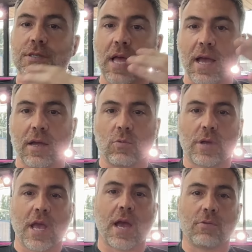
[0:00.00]
that
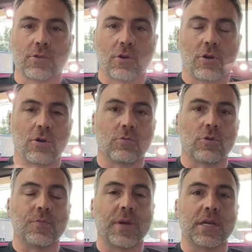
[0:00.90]
we had with our
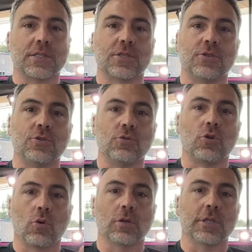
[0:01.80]
Rupes new
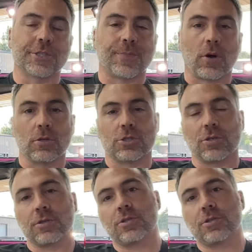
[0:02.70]
cordless polishers.